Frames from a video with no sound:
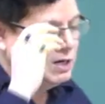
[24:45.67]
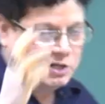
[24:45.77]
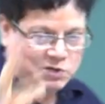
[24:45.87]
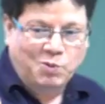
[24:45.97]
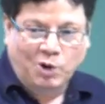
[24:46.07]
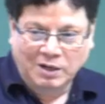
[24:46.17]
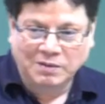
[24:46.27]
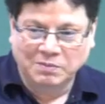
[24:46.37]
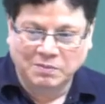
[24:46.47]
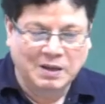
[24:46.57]
is small,
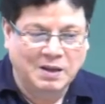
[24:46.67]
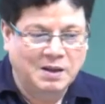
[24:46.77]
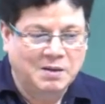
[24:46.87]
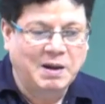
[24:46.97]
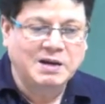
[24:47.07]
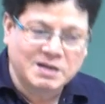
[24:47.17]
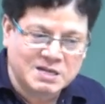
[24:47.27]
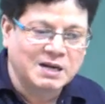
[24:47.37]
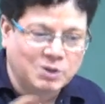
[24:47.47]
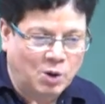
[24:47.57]
but it
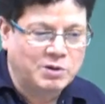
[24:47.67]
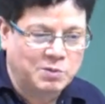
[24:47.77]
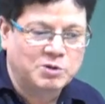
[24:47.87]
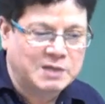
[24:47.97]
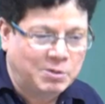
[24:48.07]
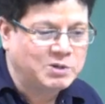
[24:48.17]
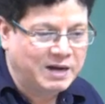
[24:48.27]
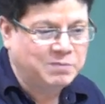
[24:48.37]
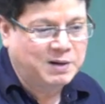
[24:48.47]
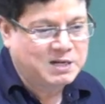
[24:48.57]
still contributes about 10%.